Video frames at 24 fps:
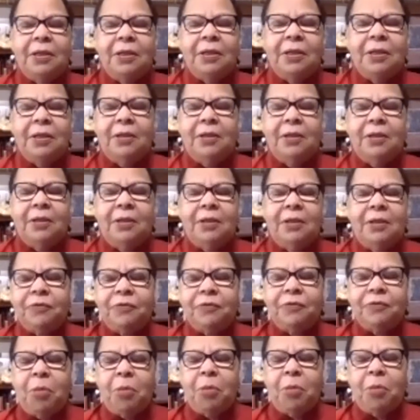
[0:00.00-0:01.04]
left
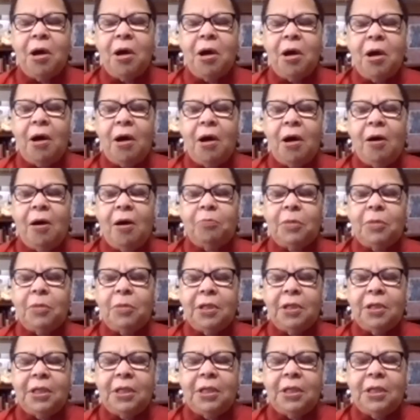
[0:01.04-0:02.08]
palm
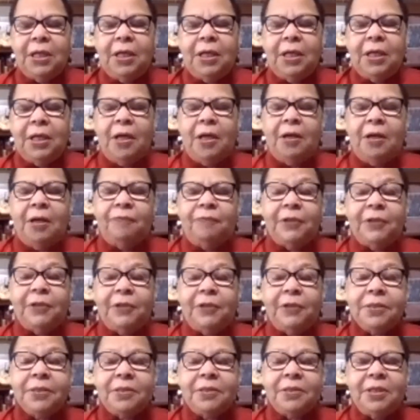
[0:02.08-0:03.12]

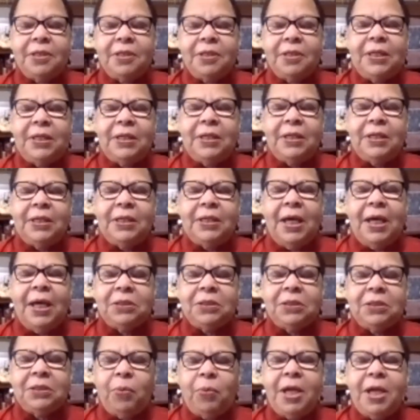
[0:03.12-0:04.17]
flat at the
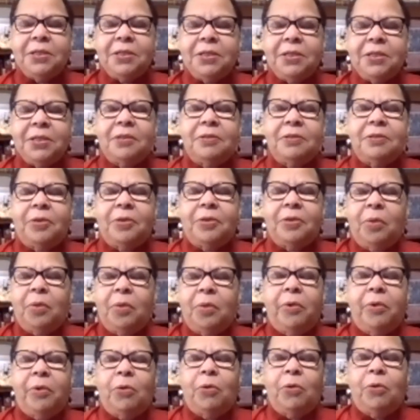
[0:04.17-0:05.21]
waist as though it
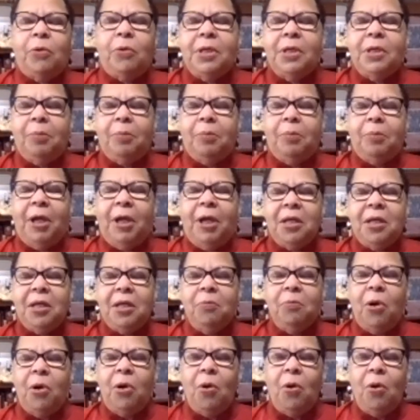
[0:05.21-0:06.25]
were holding a begging
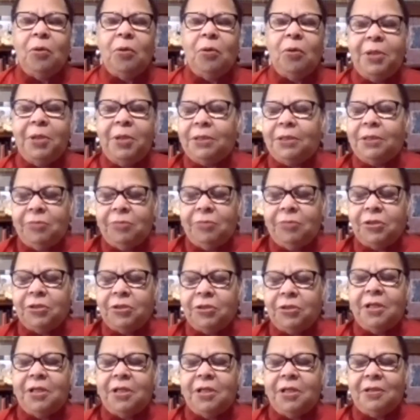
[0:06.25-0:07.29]
bowl, but
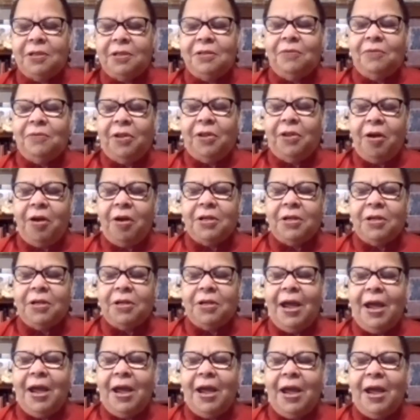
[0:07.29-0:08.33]
there's nothing there
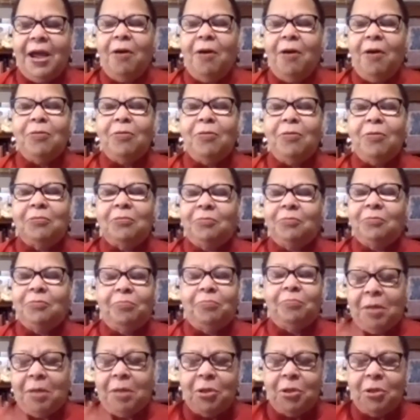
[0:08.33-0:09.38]
now. Maybe
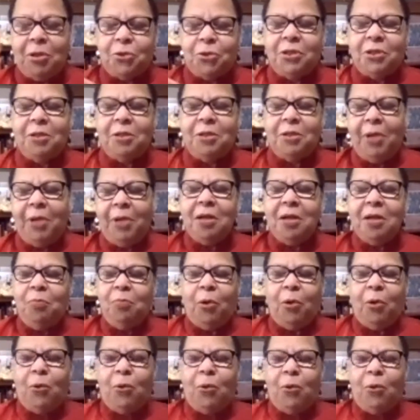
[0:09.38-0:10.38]
you see a begging bowl.